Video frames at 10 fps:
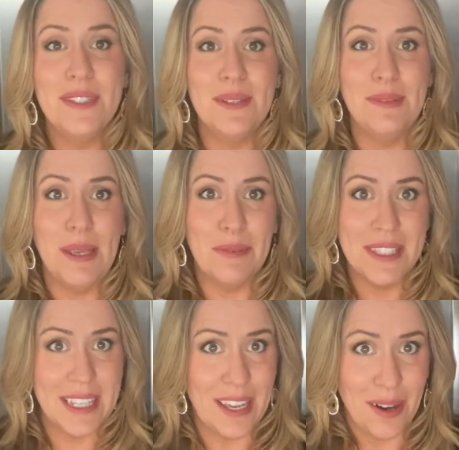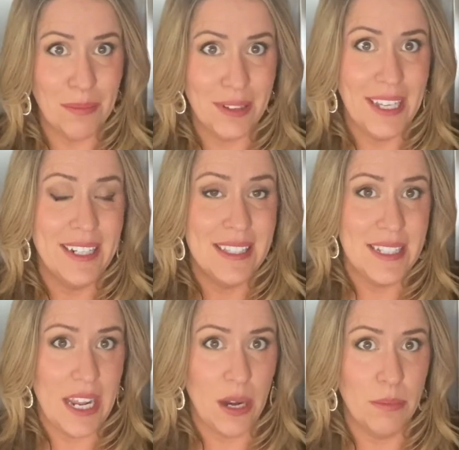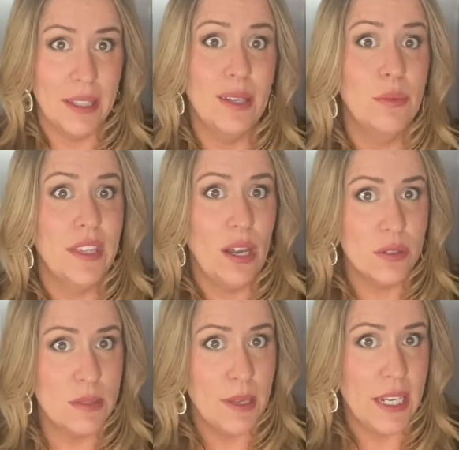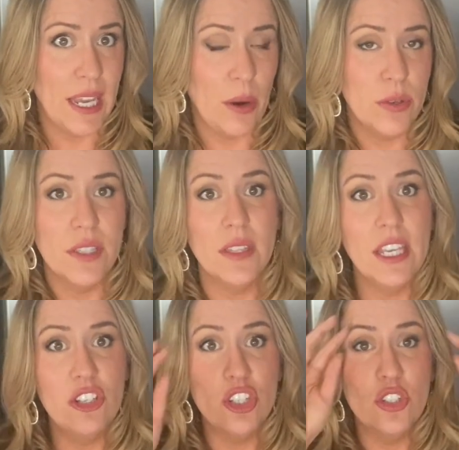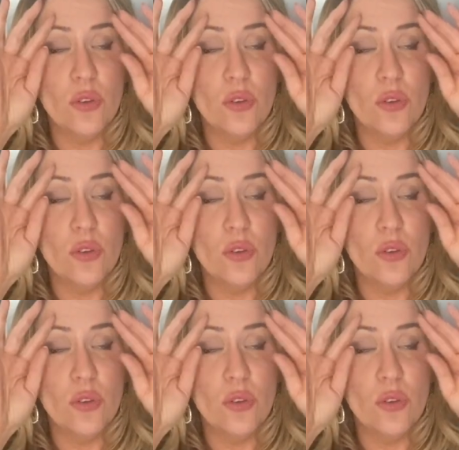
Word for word: to be able to get on plan and stay on plan without spending hours in the kitchen.